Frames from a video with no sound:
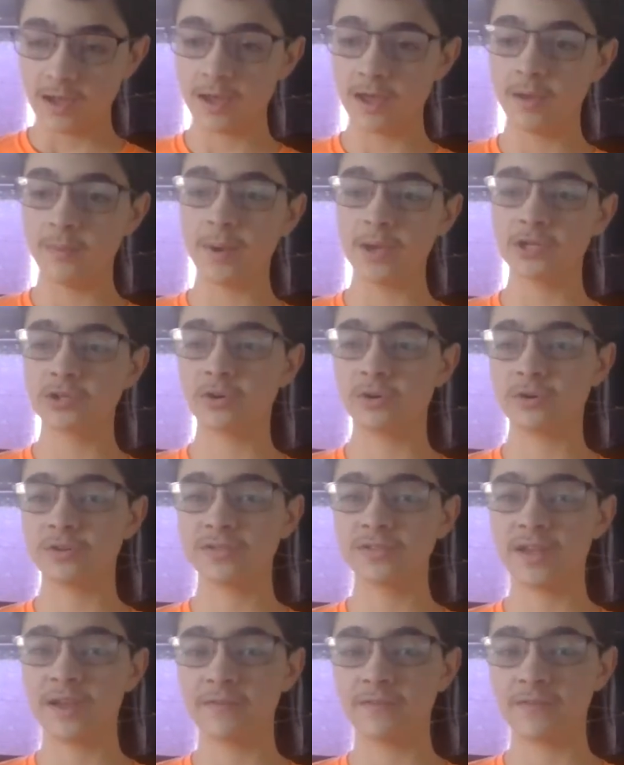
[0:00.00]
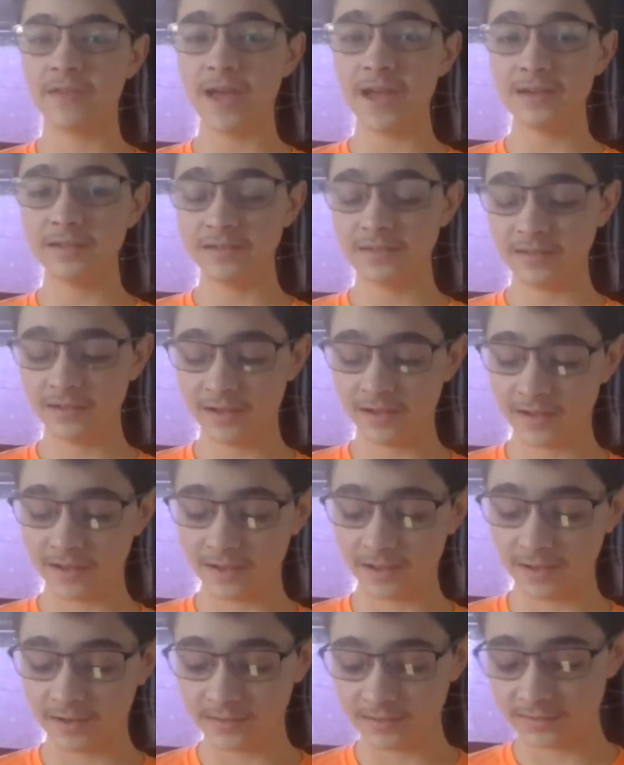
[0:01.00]
make sure to stay for that.
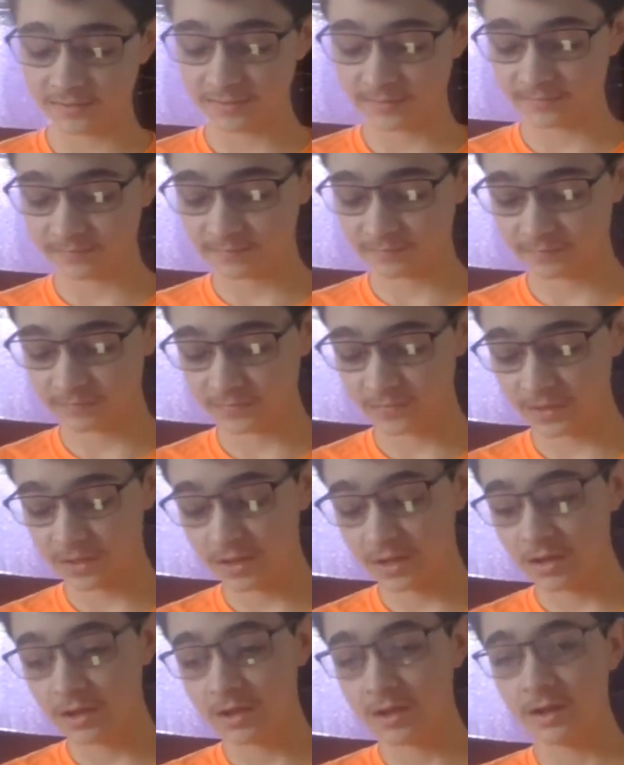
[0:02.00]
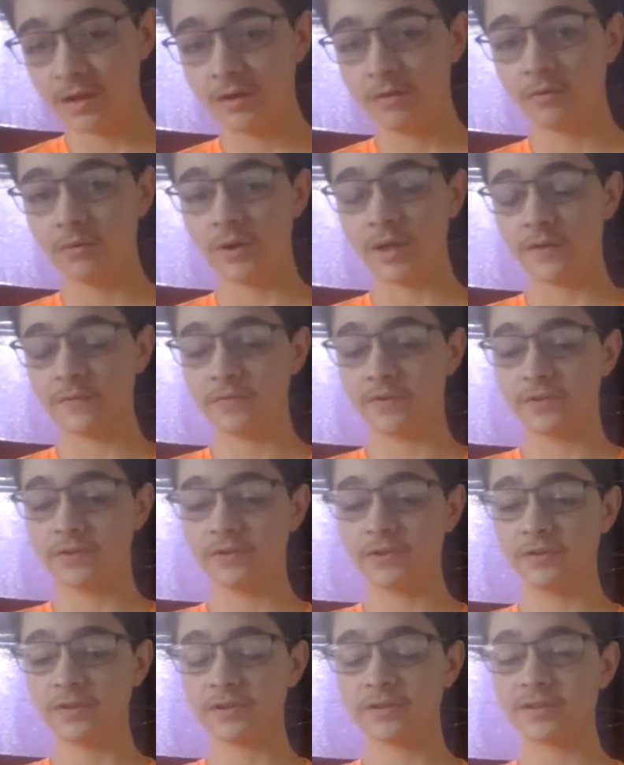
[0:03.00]
And without further
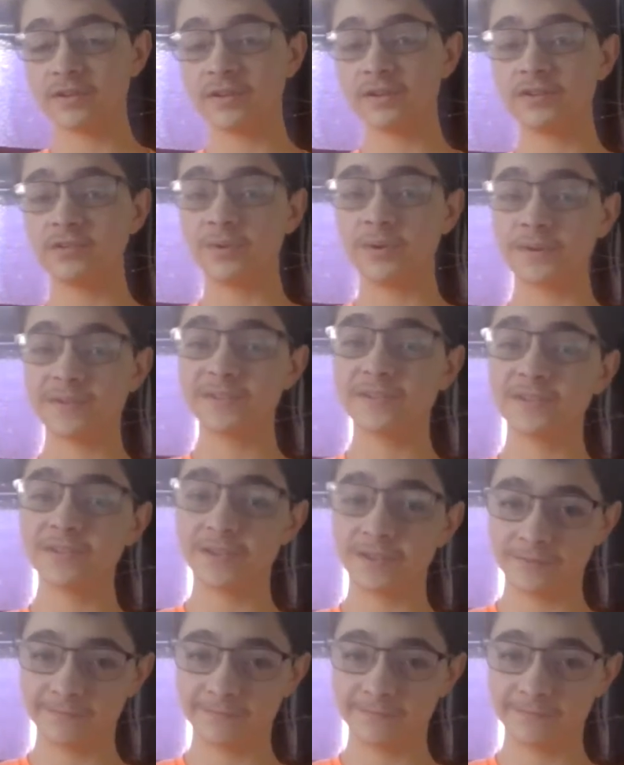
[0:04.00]
ado, let's get into it.